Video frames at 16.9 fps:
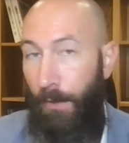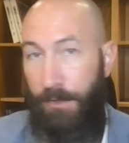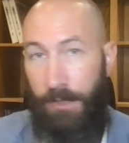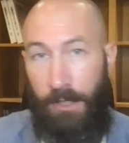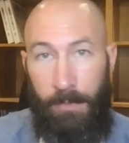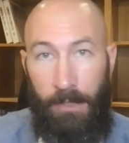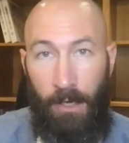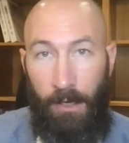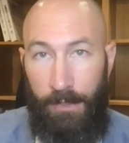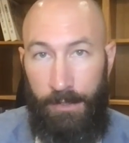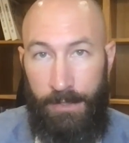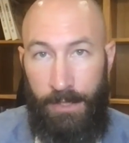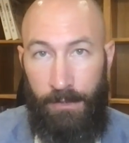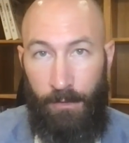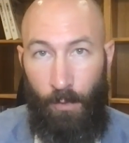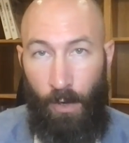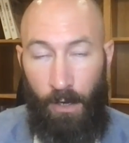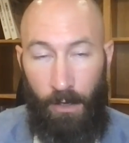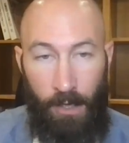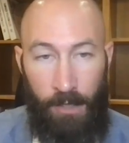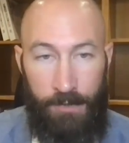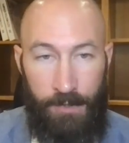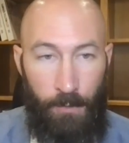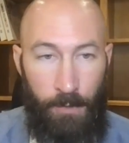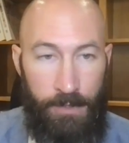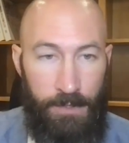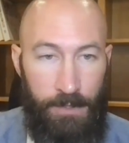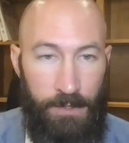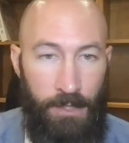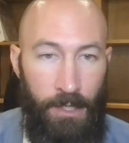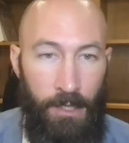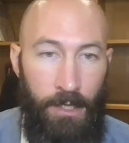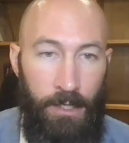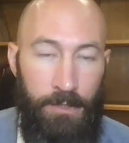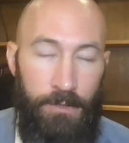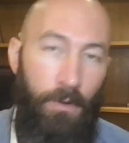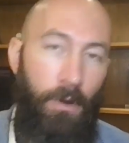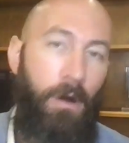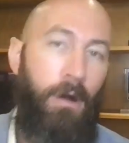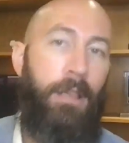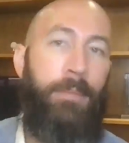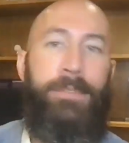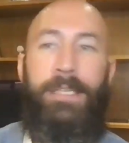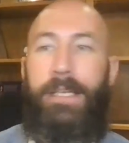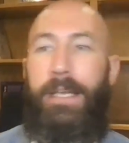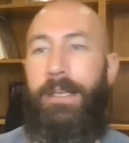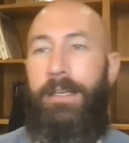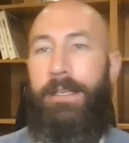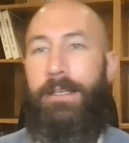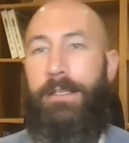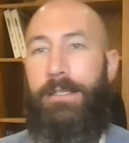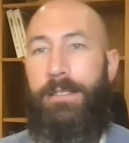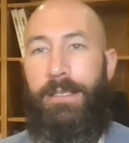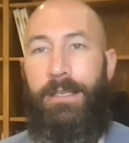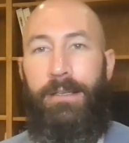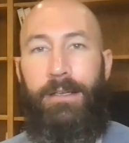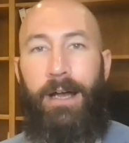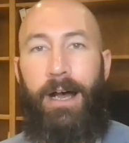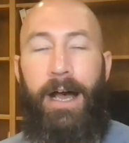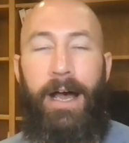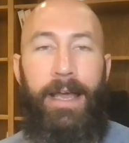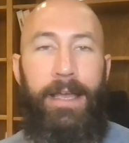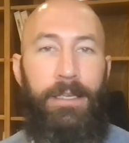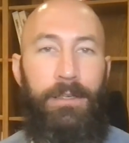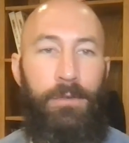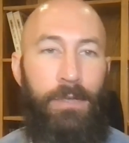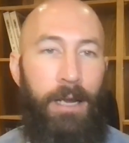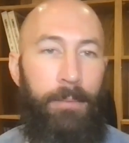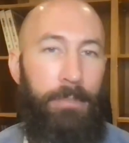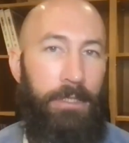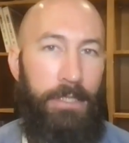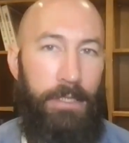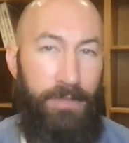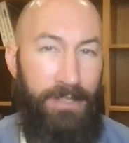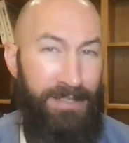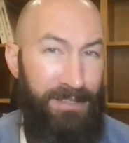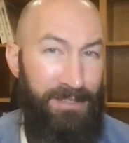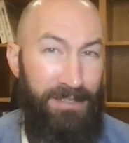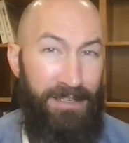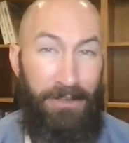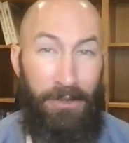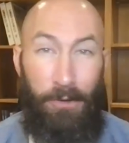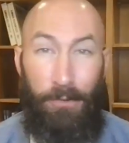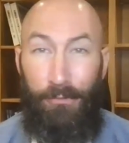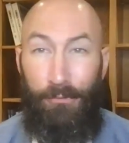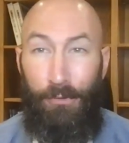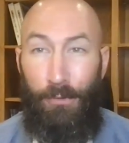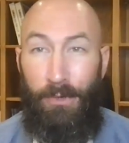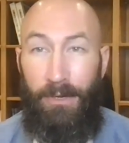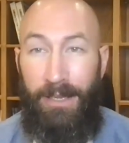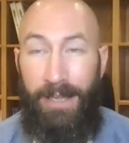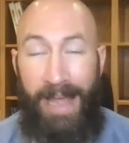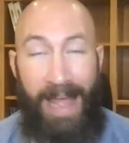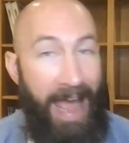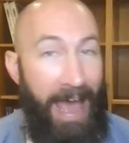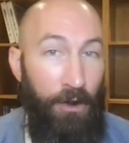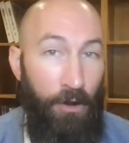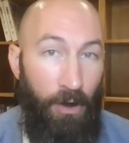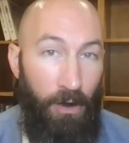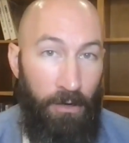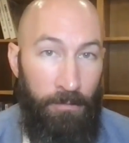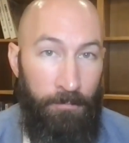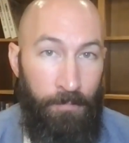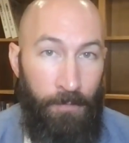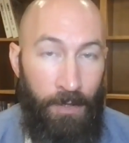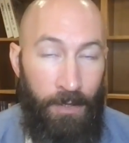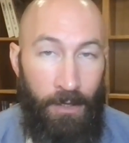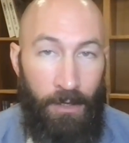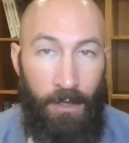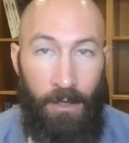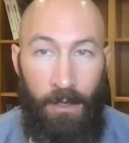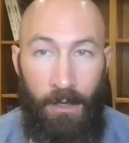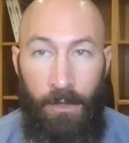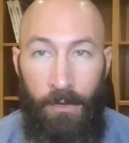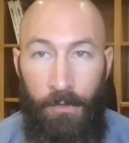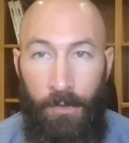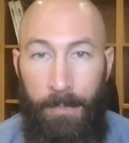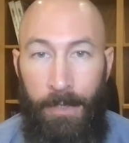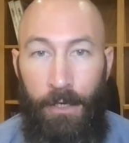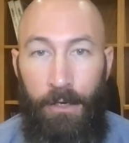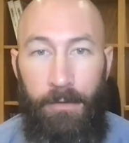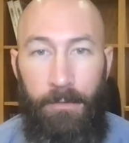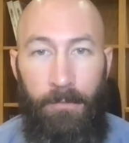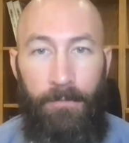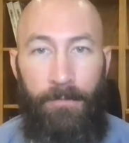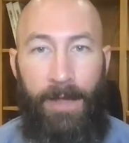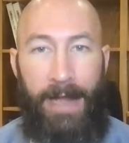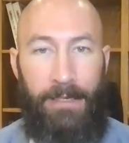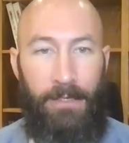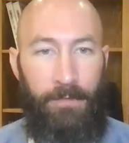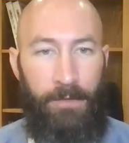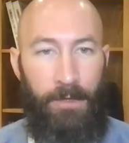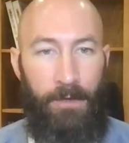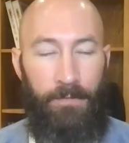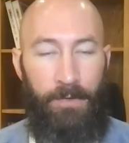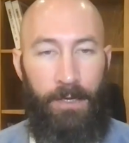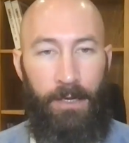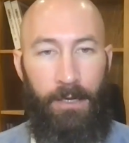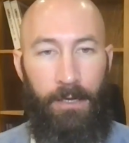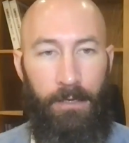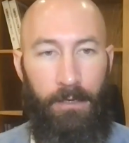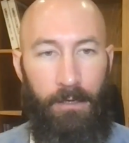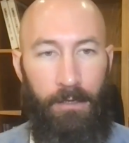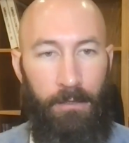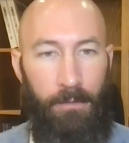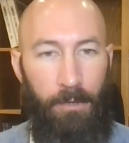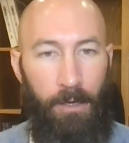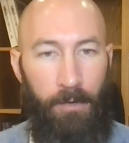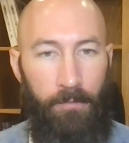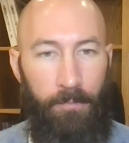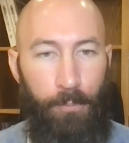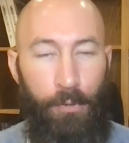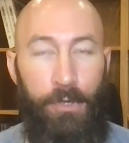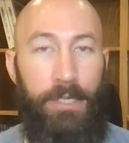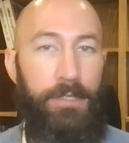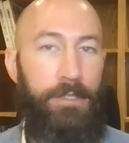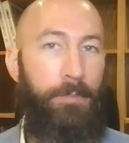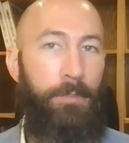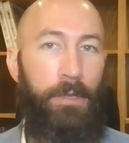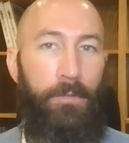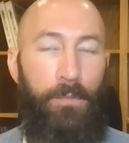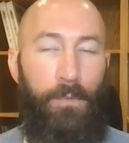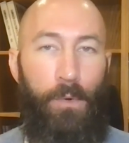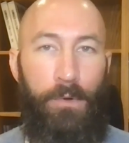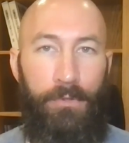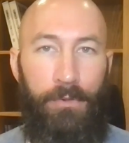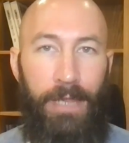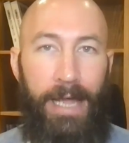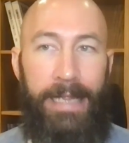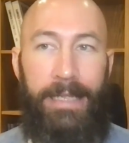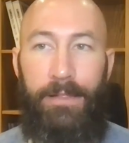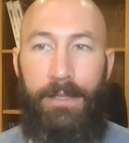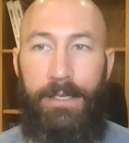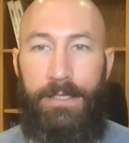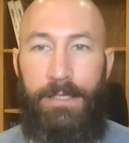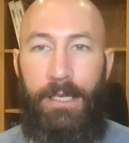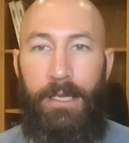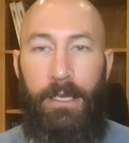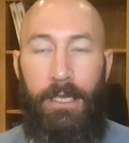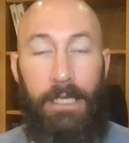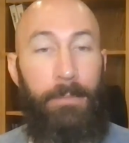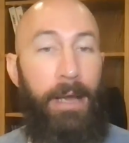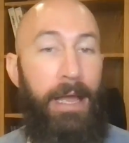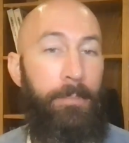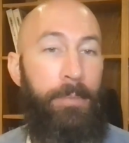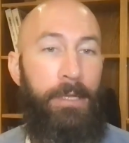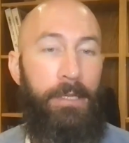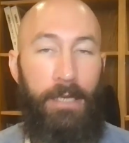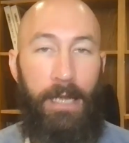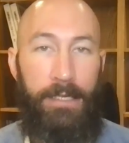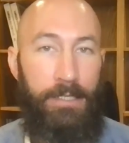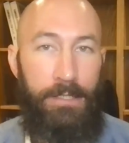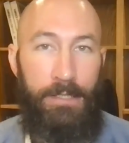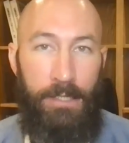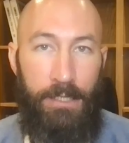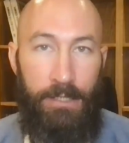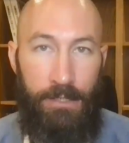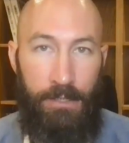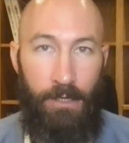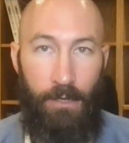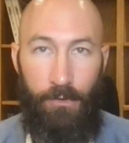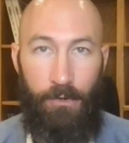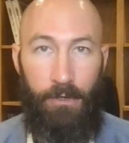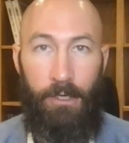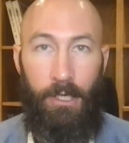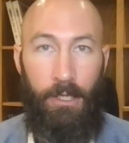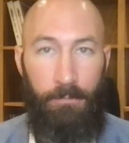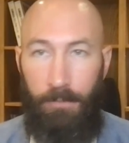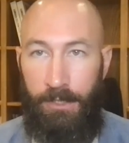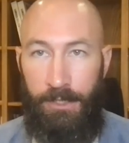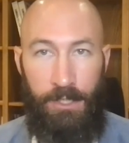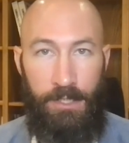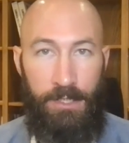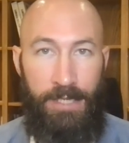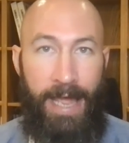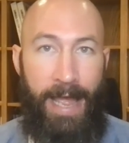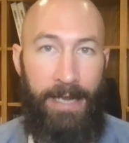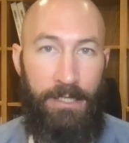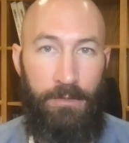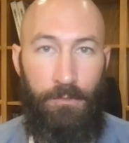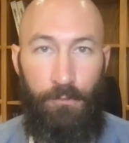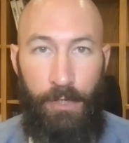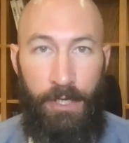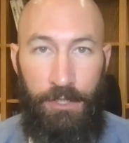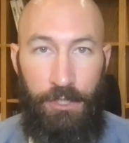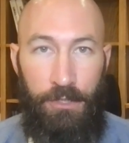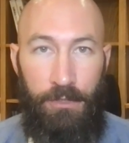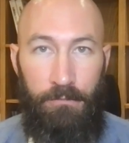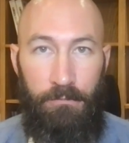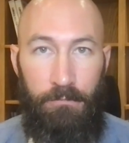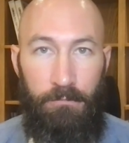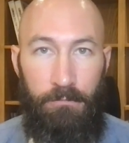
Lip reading: those can be unintended consequences. So all I'm saying is I do not believe this is going to go through at all. The mere fact of putting something forth like this, in my opinion, I just think is another let's just tax the rich